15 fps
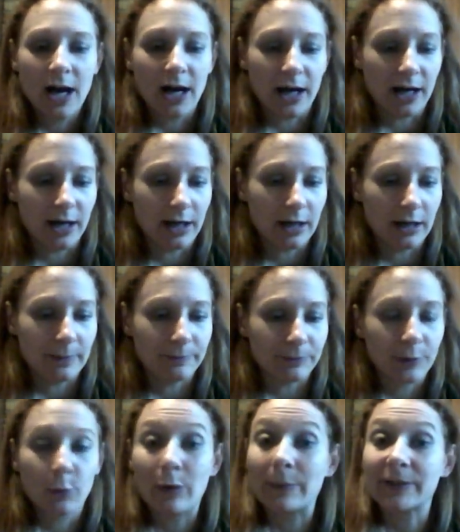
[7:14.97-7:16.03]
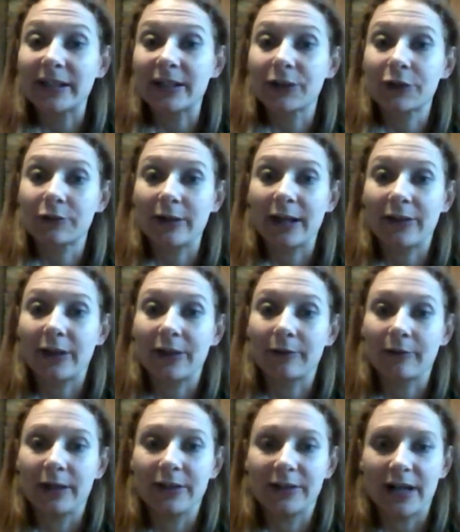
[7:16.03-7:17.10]
Um, website is
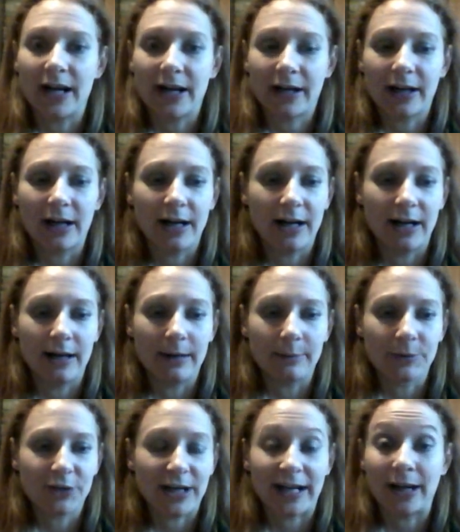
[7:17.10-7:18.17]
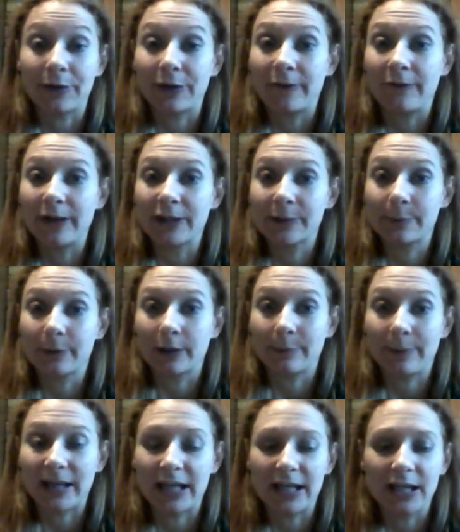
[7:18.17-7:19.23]
strengthontherun.com. Check out the Facebook
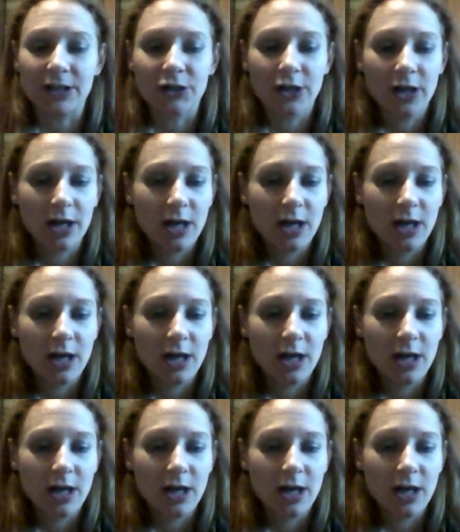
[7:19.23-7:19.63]
page.